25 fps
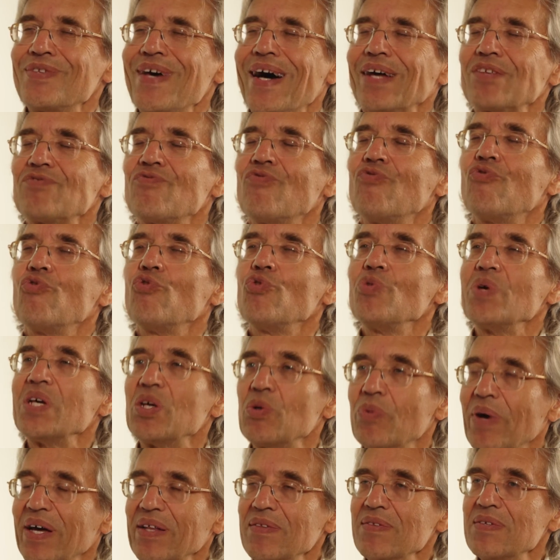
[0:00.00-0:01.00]
that
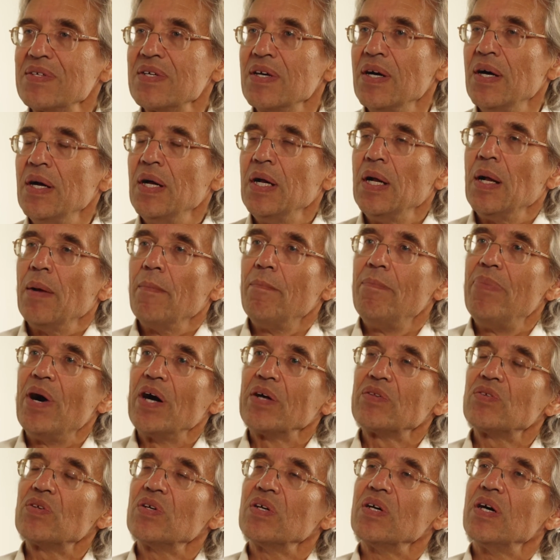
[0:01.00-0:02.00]
frequent,
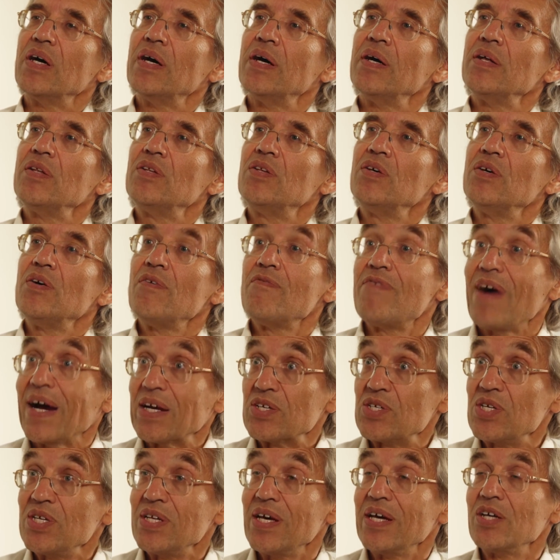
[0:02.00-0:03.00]
but the
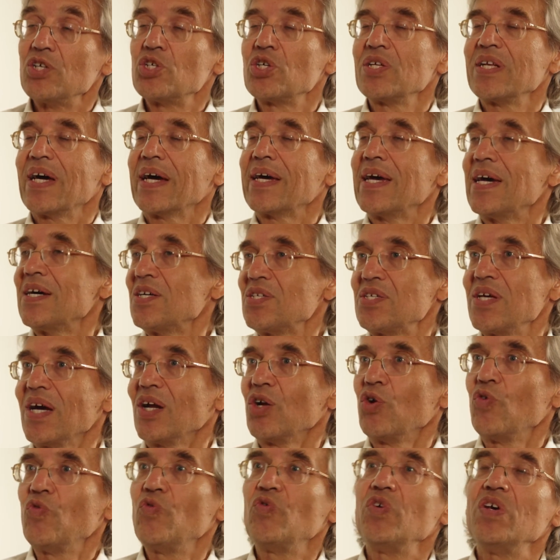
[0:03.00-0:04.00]
vaccination against
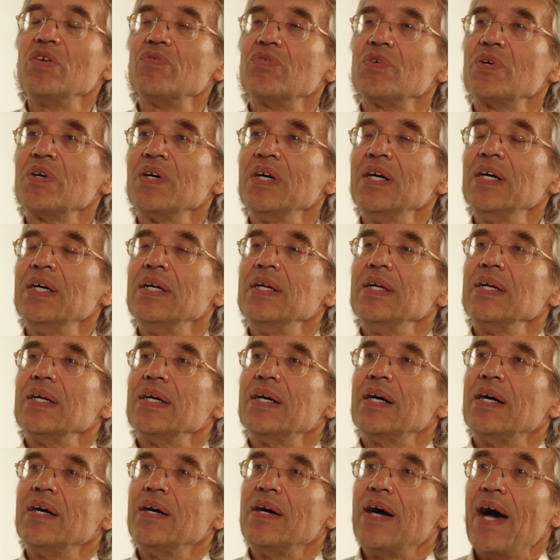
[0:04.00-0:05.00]
yellow fever
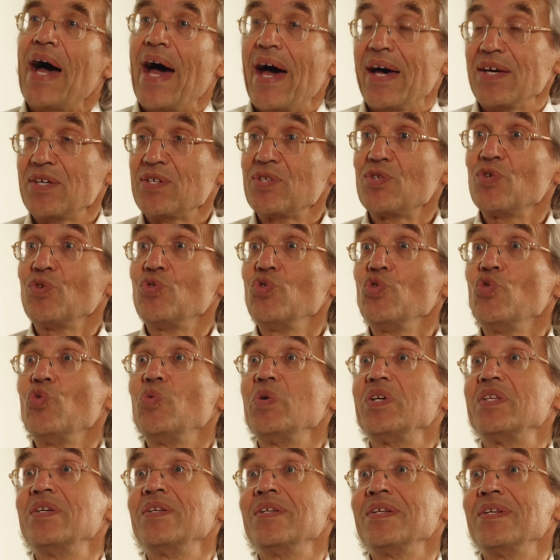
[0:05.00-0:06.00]
has to do
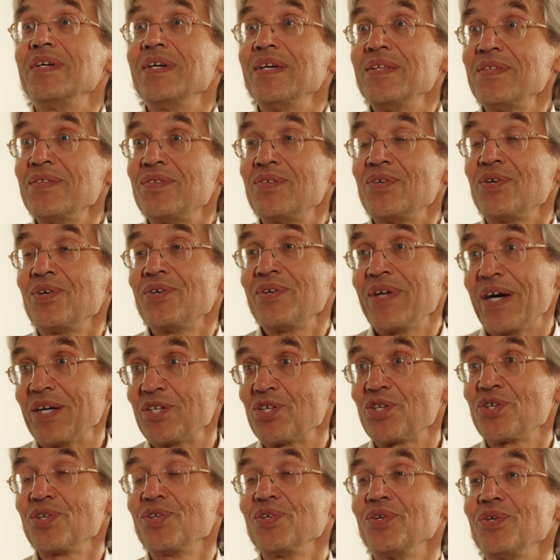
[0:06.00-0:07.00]
with an
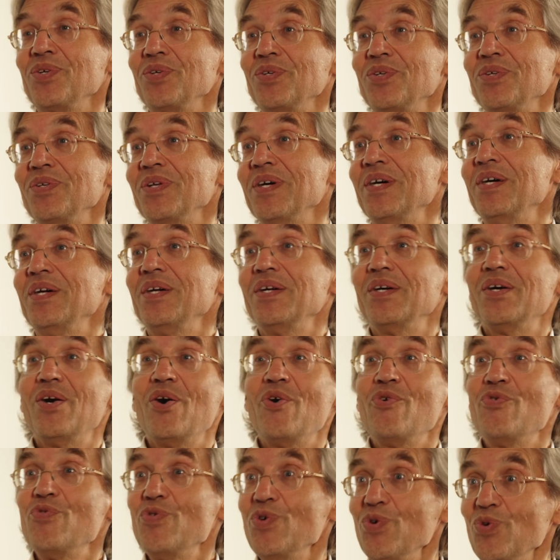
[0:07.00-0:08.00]
international
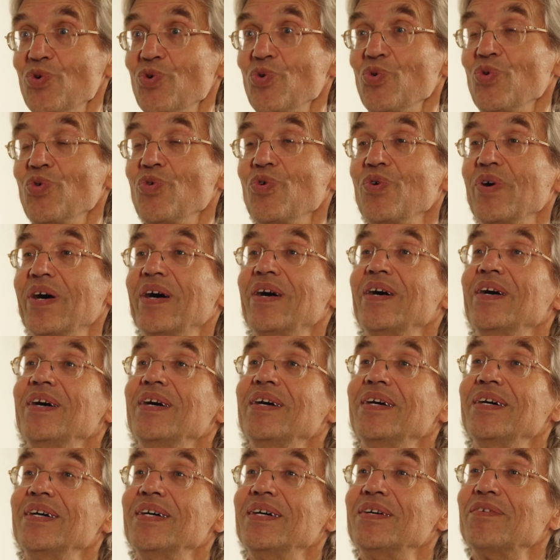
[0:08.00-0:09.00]
rule
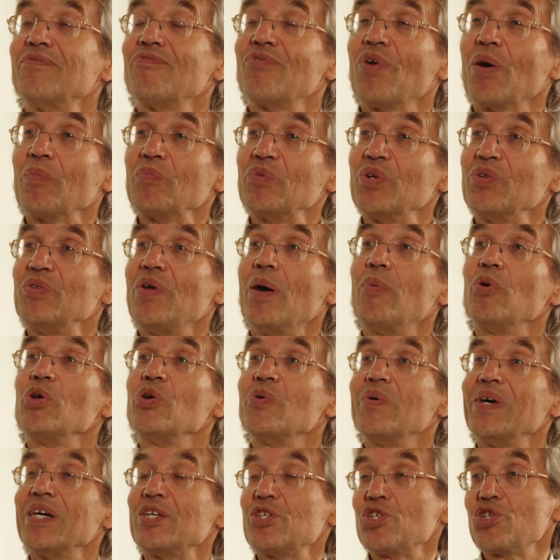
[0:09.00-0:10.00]
from the
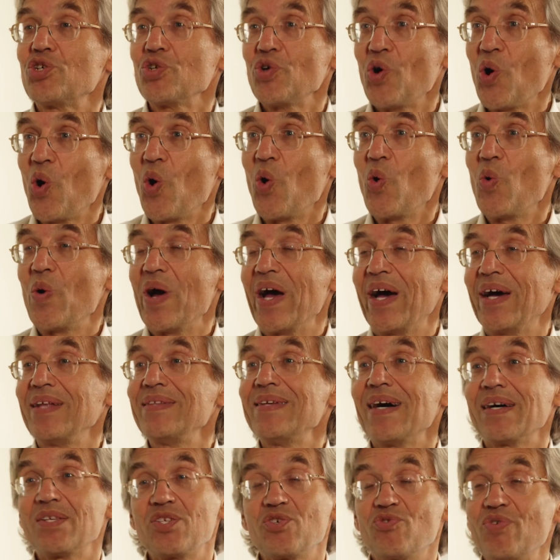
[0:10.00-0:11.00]
WHO,
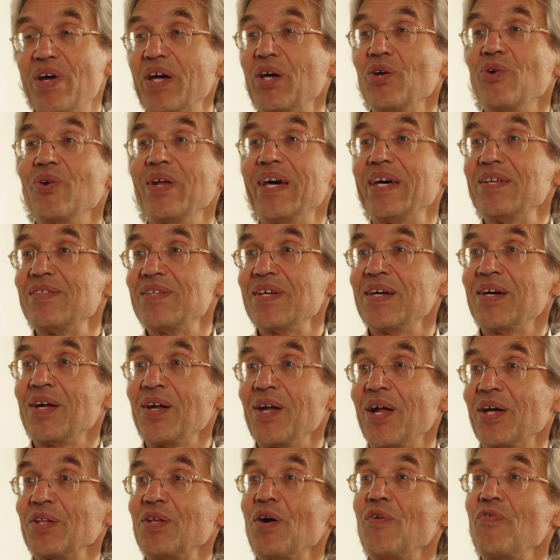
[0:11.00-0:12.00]
and that's regulating a
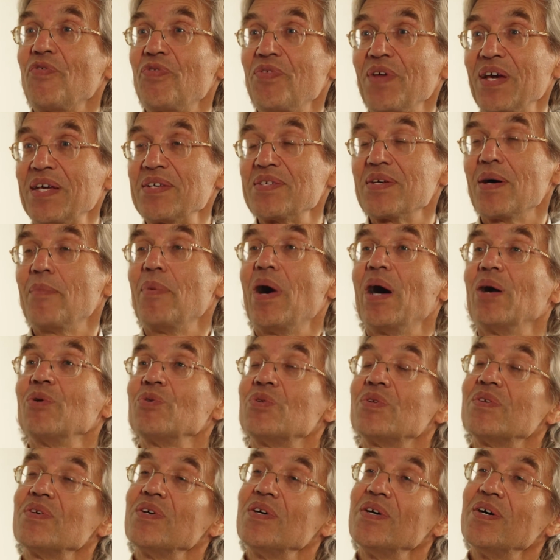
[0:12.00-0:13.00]
lot of things
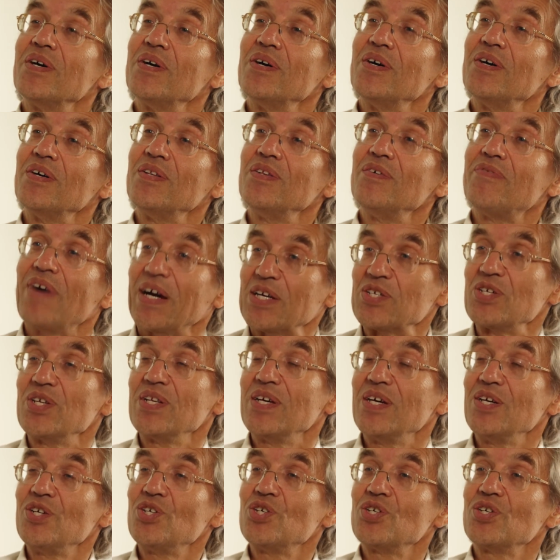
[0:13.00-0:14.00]
about the
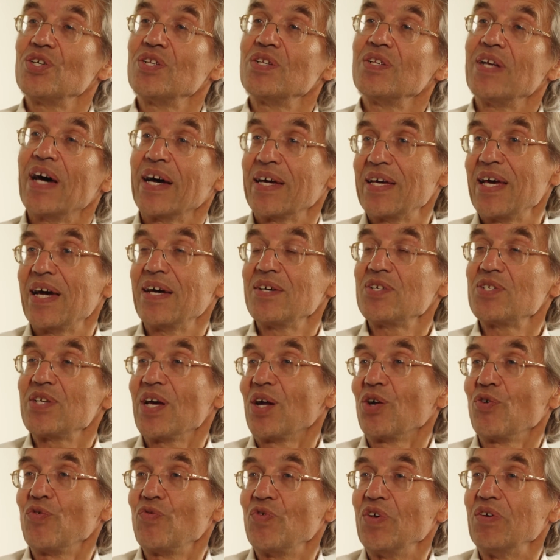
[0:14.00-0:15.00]
vaccination against
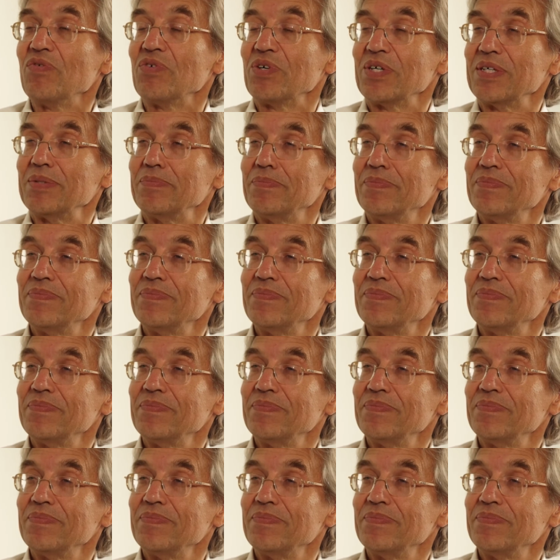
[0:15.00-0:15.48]
yellow fever.